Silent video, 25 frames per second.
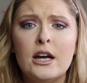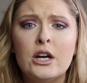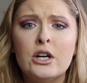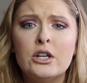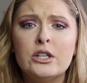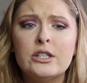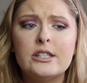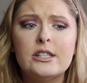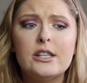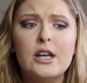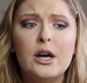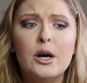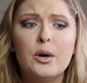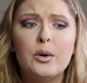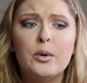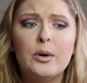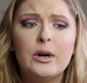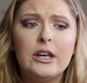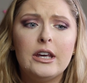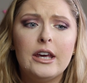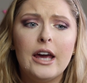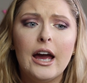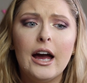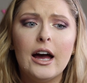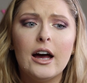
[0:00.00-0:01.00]
So
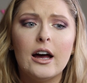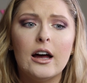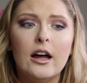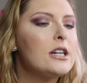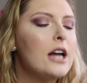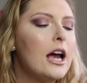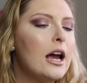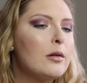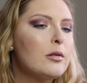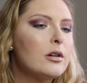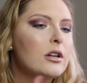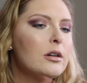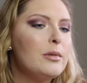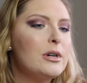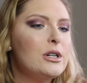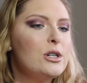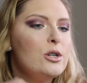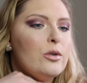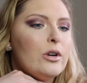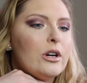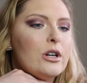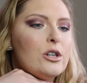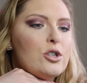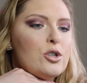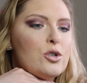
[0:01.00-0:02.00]
yeah, today I'm going to be
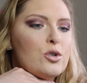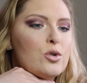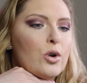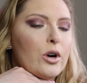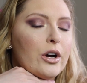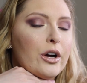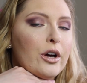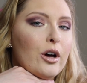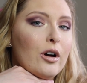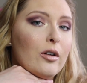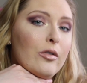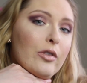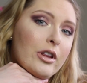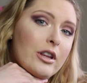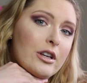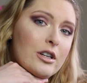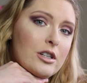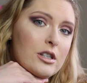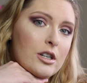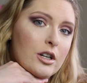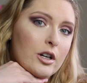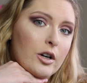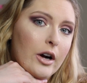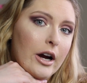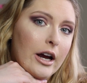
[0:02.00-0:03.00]
doing a tutorial over this
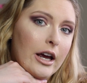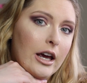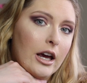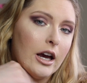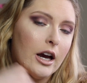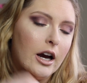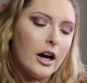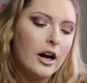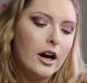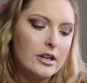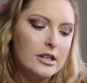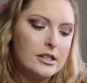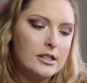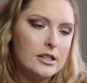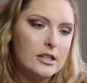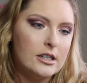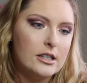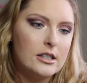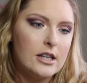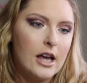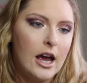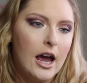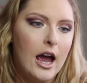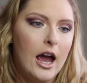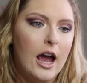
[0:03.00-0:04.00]
look right here. This
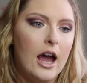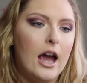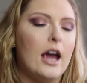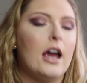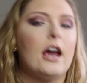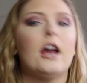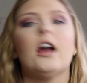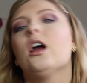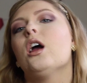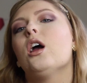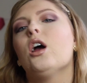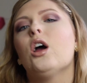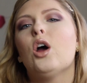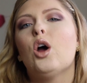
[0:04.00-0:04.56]
is a